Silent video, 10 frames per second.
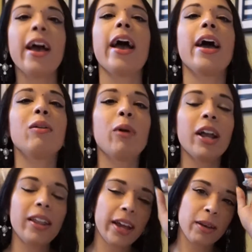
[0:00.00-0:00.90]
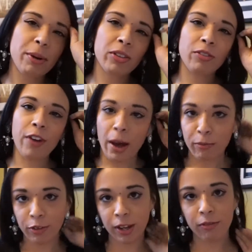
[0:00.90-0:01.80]
And what I like about the
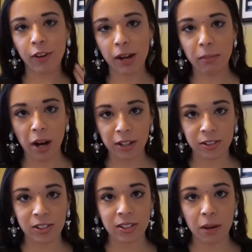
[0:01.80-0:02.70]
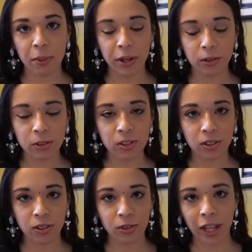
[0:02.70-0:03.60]
FabFitFun boxes opposed
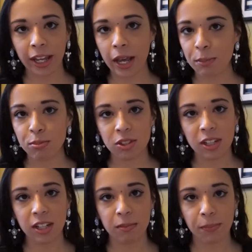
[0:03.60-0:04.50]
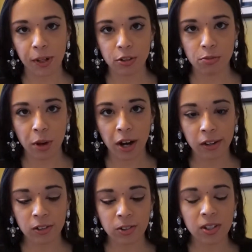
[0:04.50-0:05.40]
to like Ipsy and
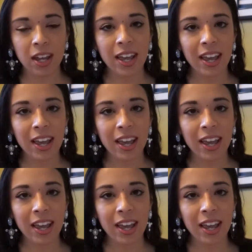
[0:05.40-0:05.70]
Birchbox